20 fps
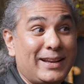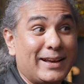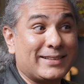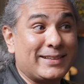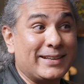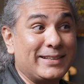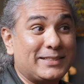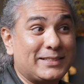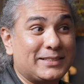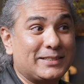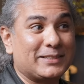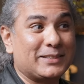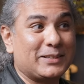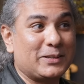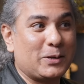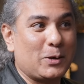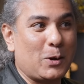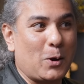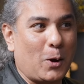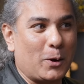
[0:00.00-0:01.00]
elections,
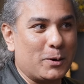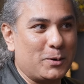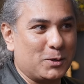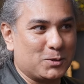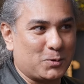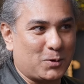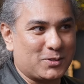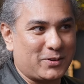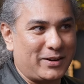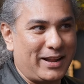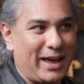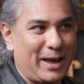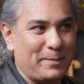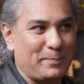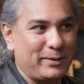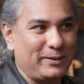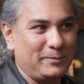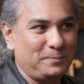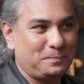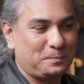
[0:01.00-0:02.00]
God knows what's going to
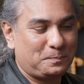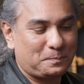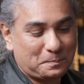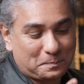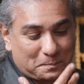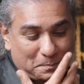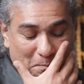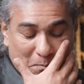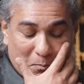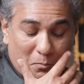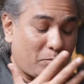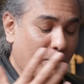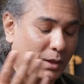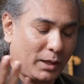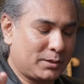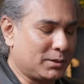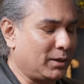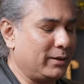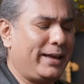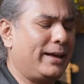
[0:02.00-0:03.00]
happen.
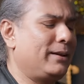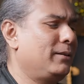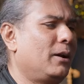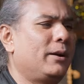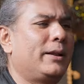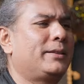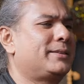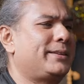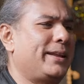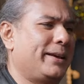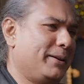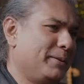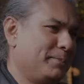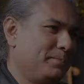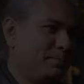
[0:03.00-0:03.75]
So yeah, a lot at stake.